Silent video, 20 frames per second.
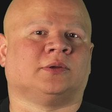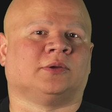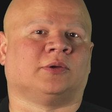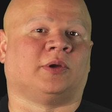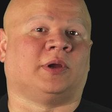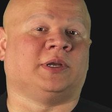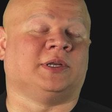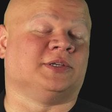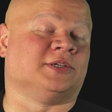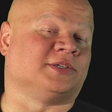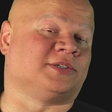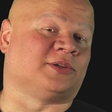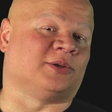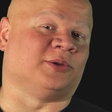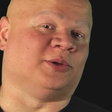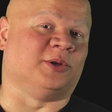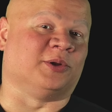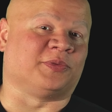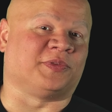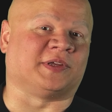All right, and just so
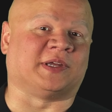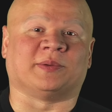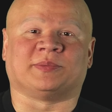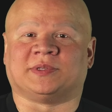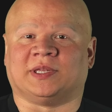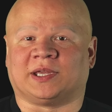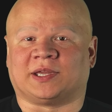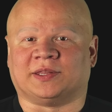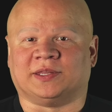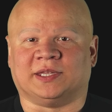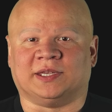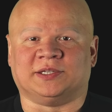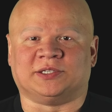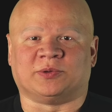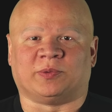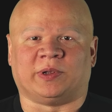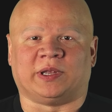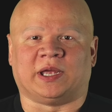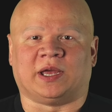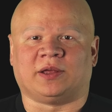you don't think I'm taking the
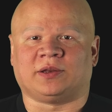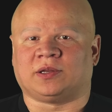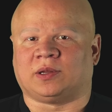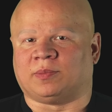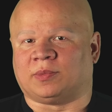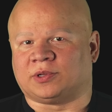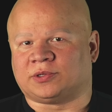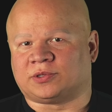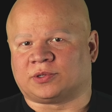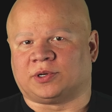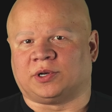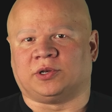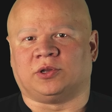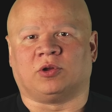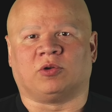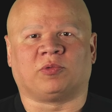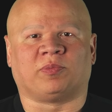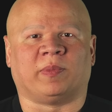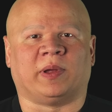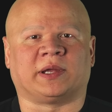easy way out, I'm also going to
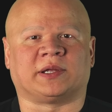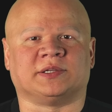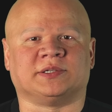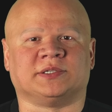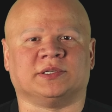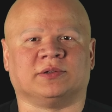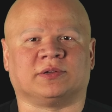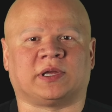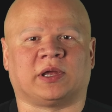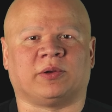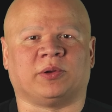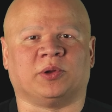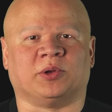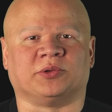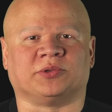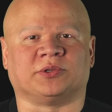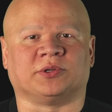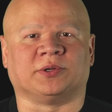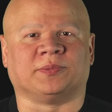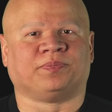do it with my concealed carry
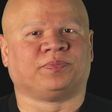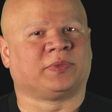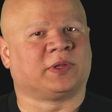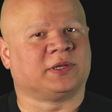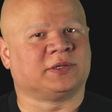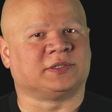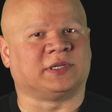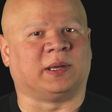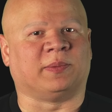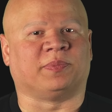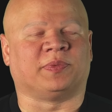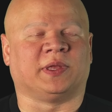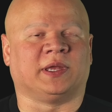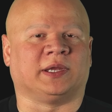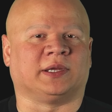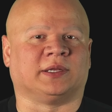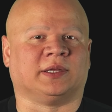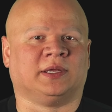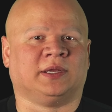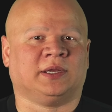holster. Same
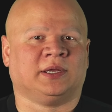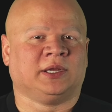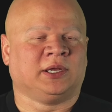thing.